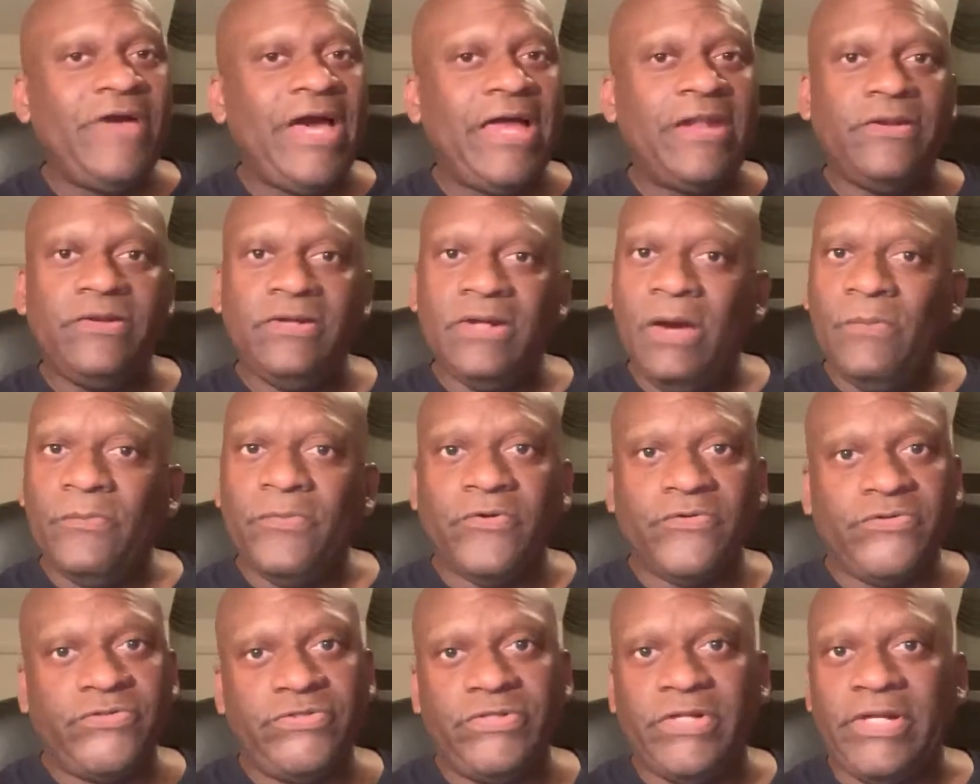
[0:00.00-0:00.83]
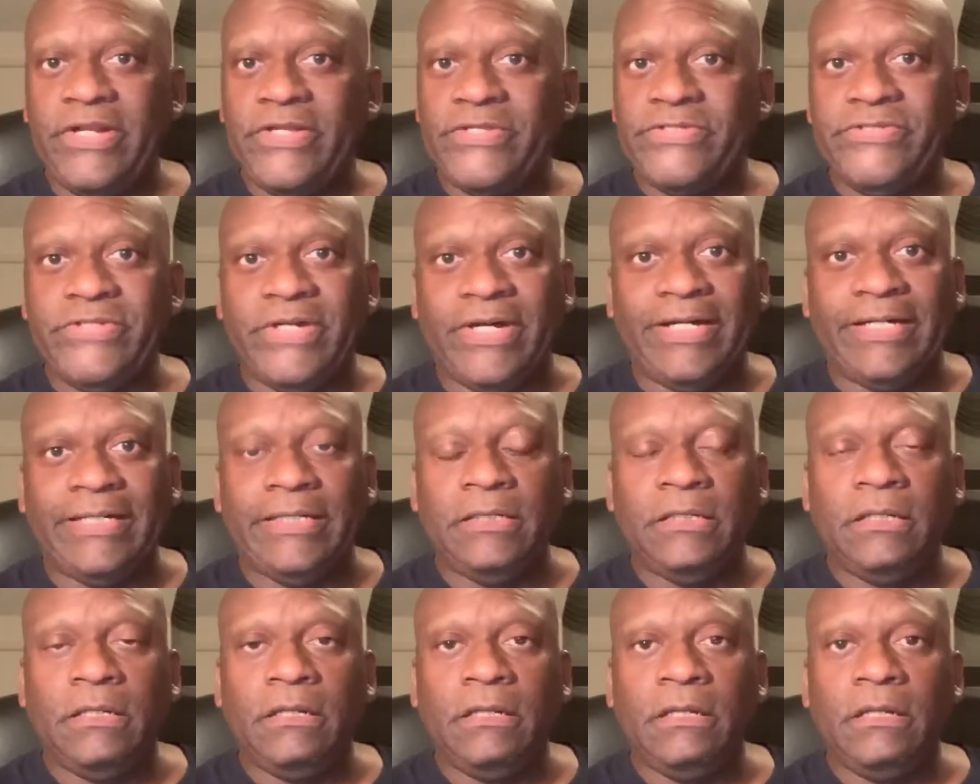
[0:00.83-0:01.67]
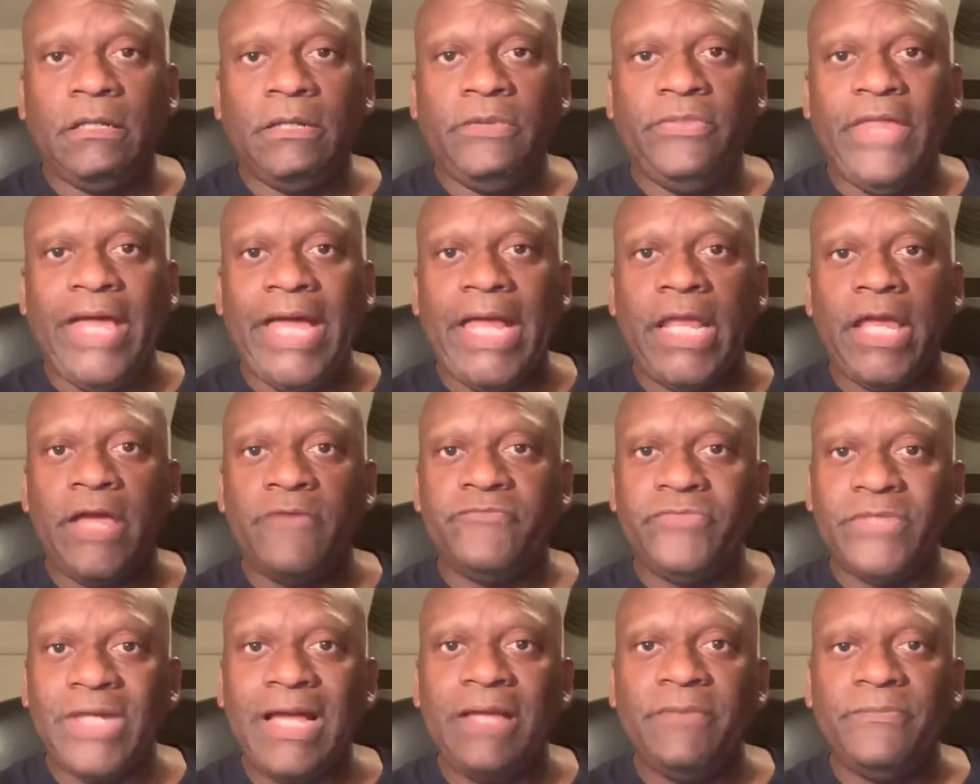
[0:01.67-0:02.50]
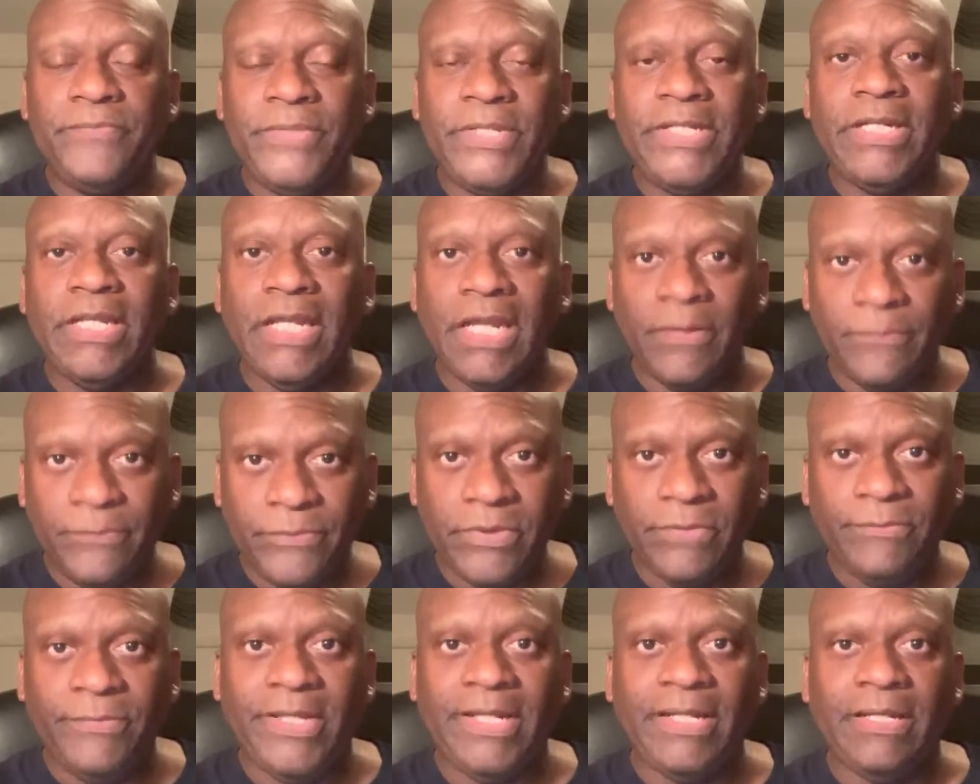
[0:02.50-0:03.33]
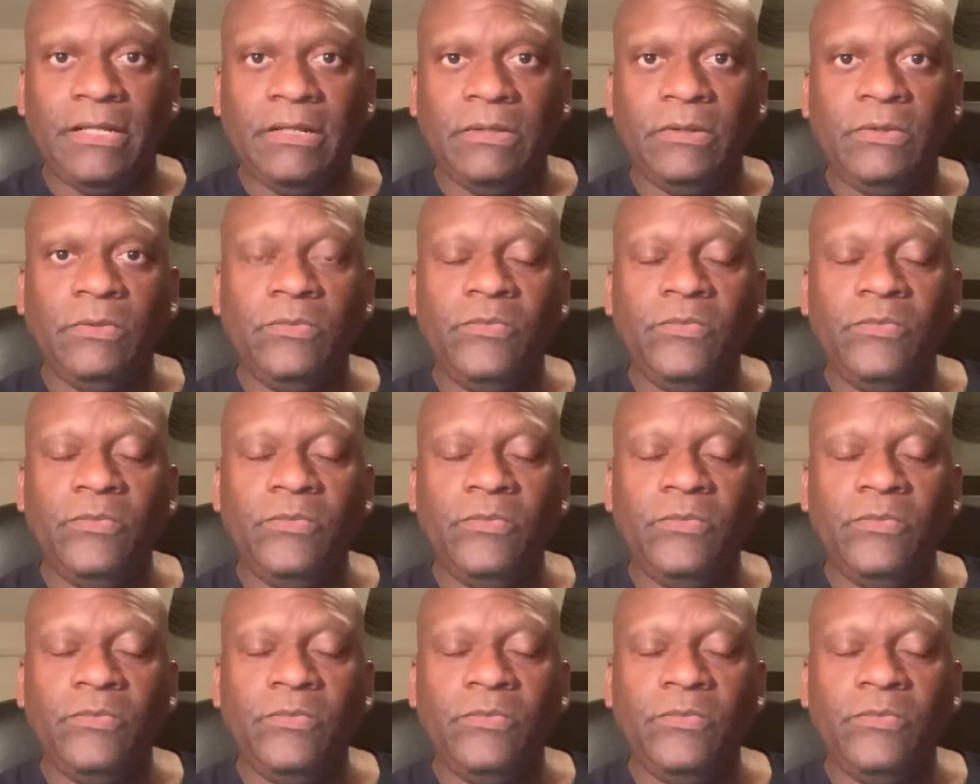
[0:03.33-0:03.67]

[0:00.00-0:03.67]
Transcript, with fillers: had a number of studies done that have not been implemented.